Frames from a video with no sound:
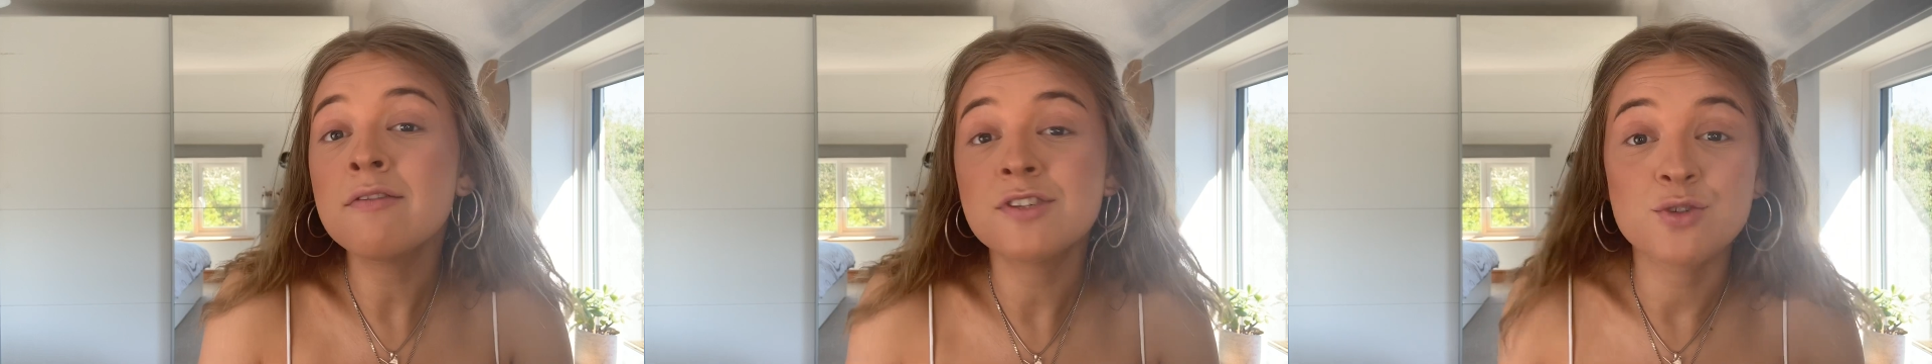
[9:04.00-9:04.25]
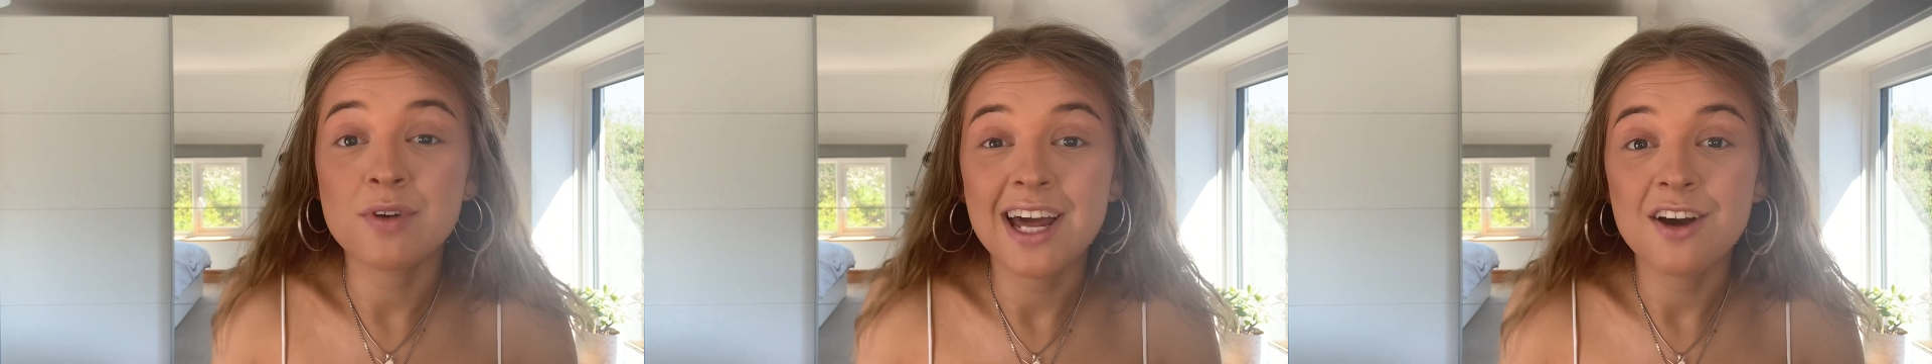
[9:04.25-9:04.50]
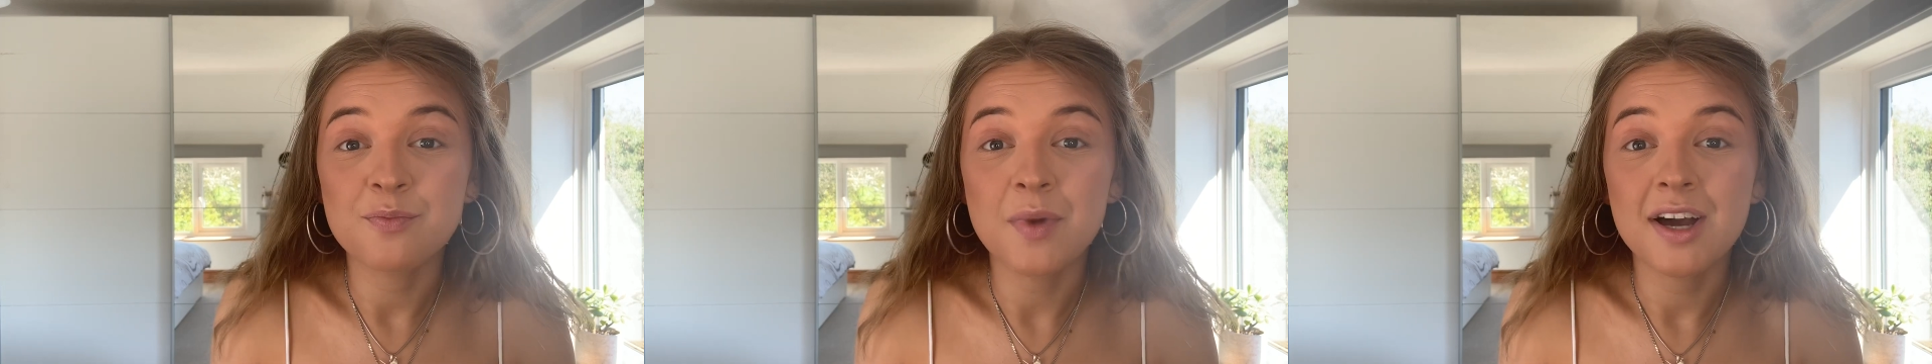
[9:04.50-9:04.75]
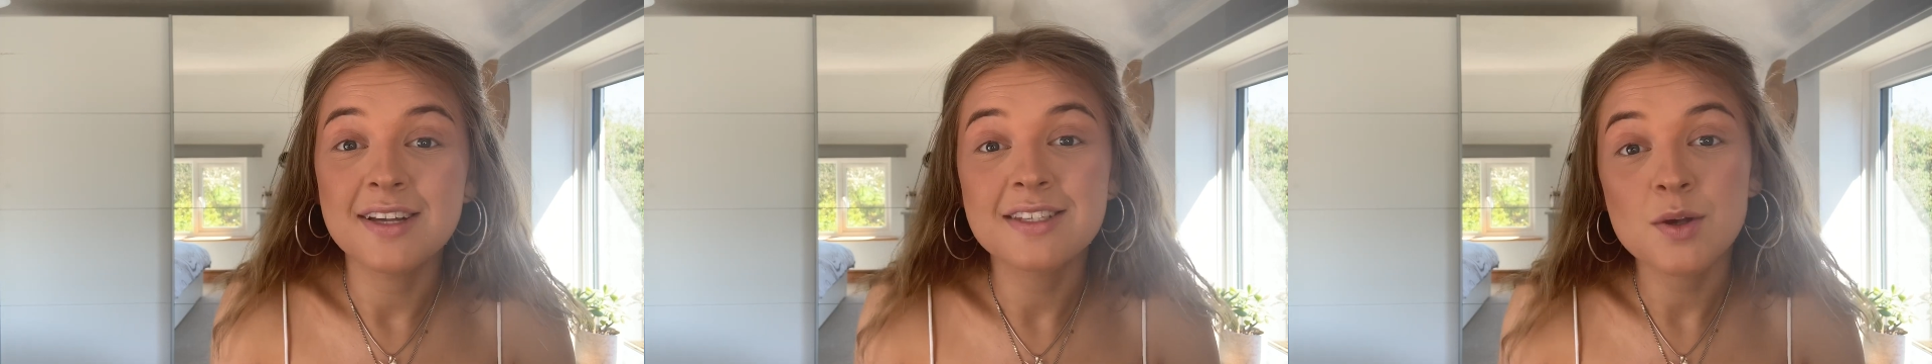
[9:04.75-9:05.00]
just run out of
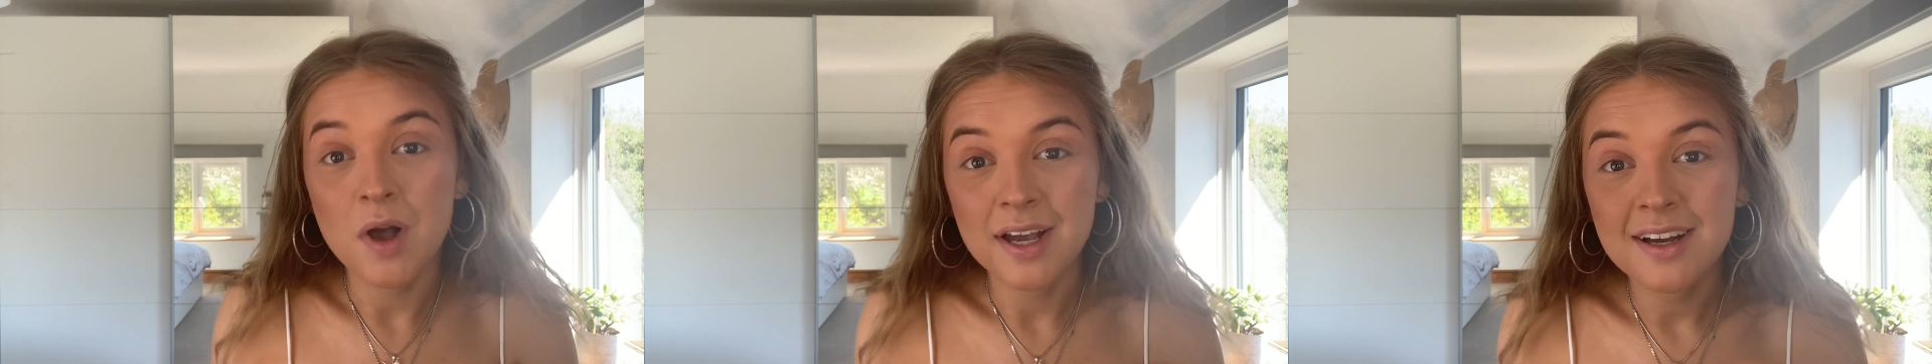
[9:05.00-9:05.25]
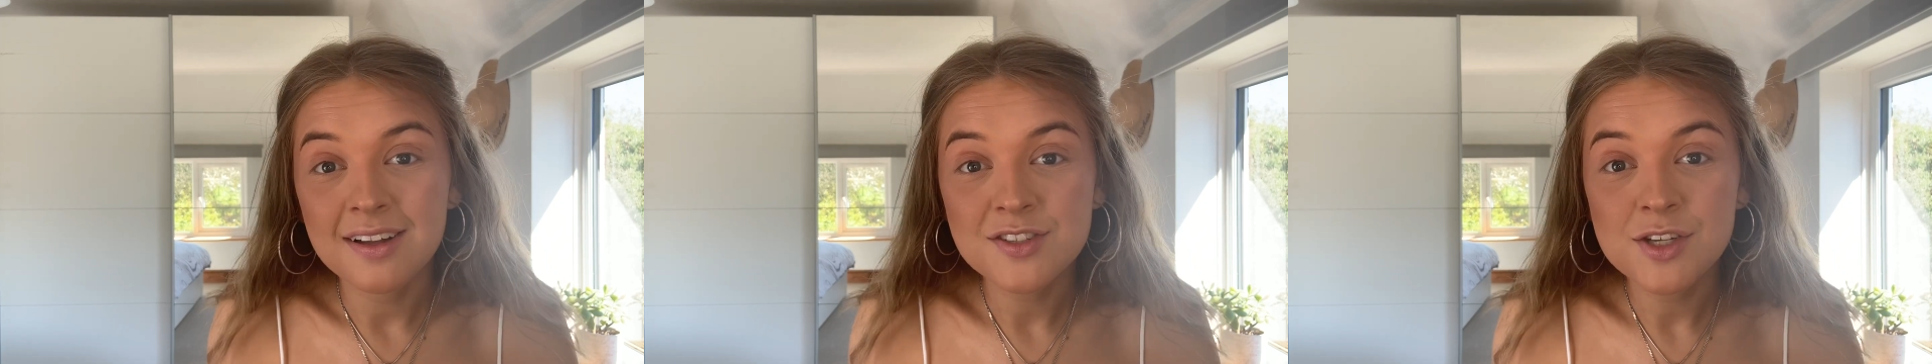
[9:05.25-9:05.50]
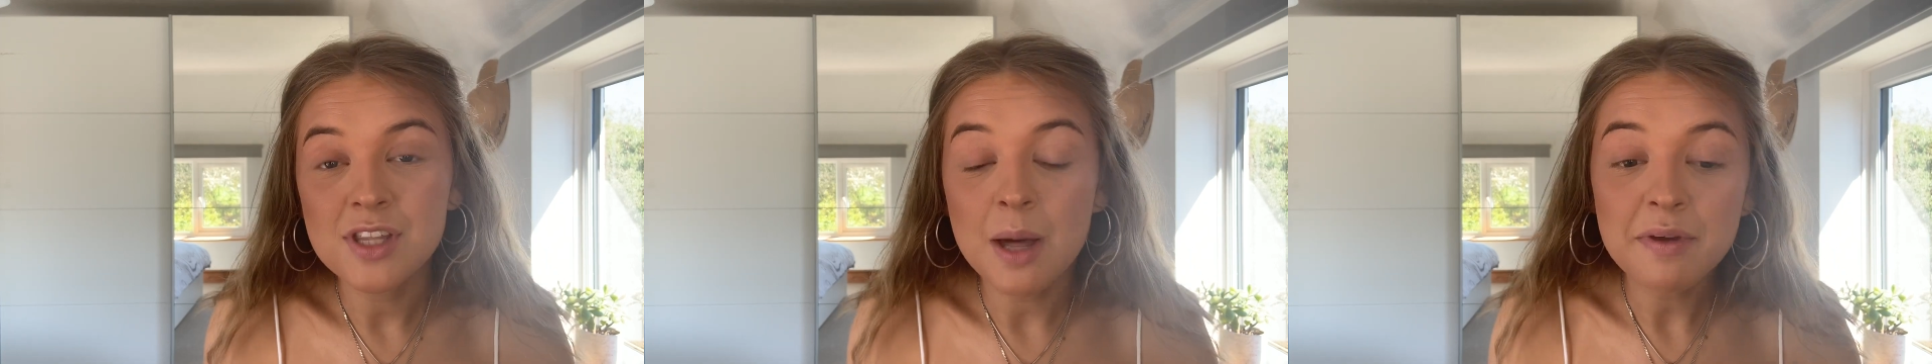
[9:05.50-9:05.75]
mine, so I can't do that.